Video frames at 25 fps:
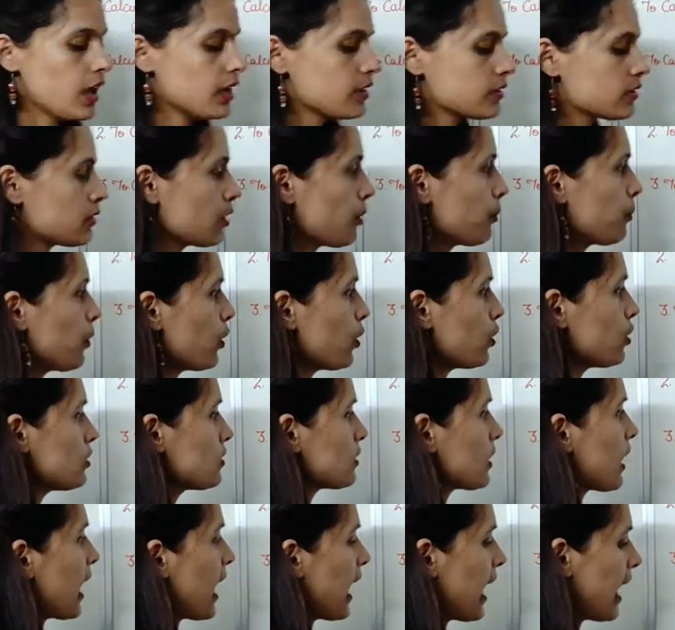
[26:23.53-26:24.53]

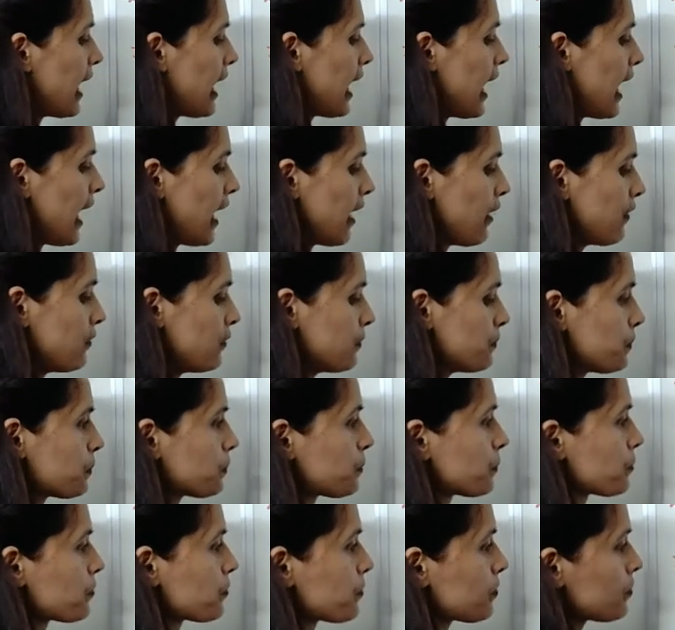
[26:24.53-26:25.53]
Suppose I have
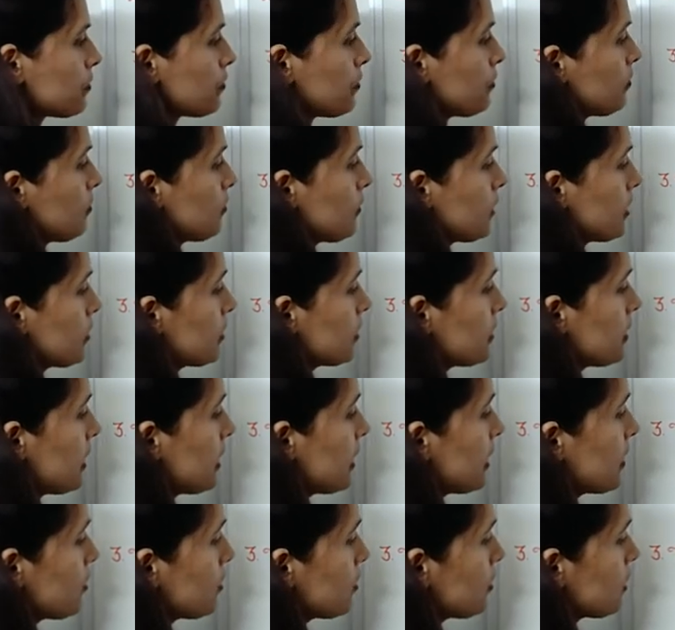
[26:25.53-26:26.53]

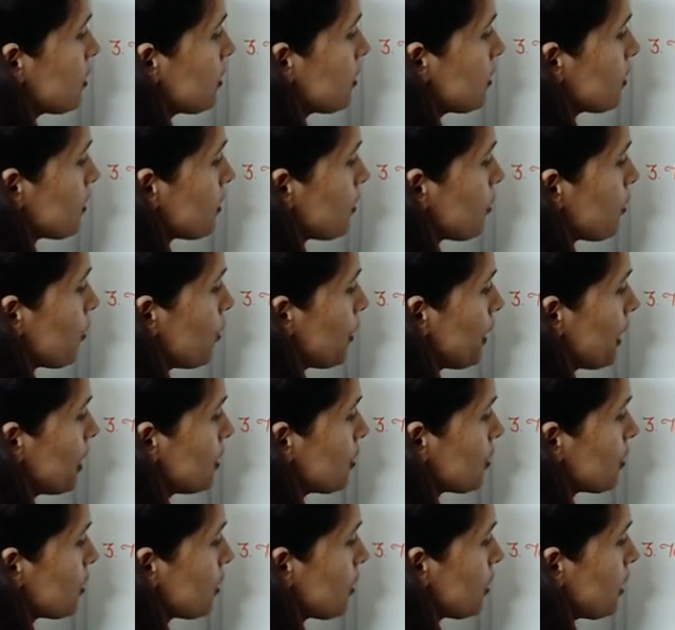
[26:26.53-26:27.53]

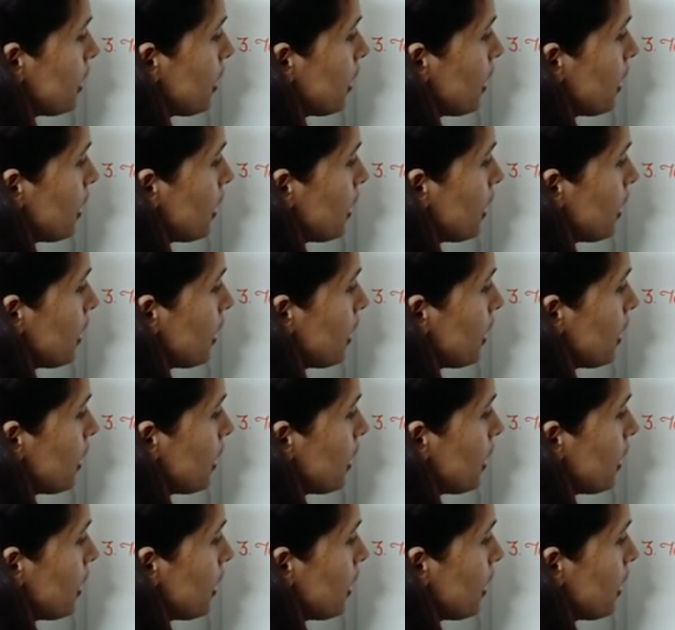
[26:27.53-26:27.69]
CH3COH.